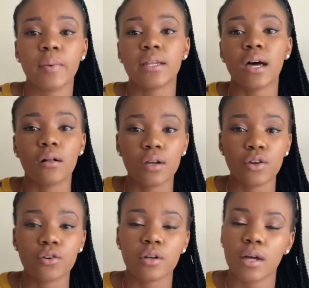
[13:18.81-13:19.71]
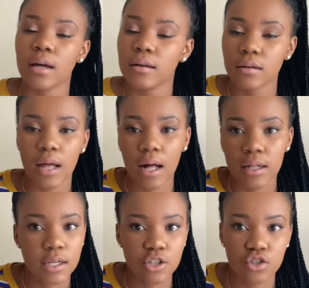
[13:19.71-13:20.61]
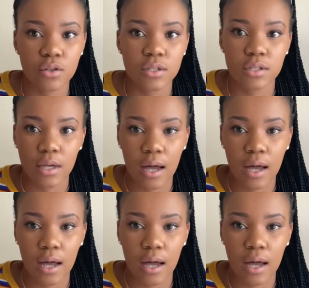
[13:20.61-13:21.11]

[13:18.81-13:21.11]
but I'll insert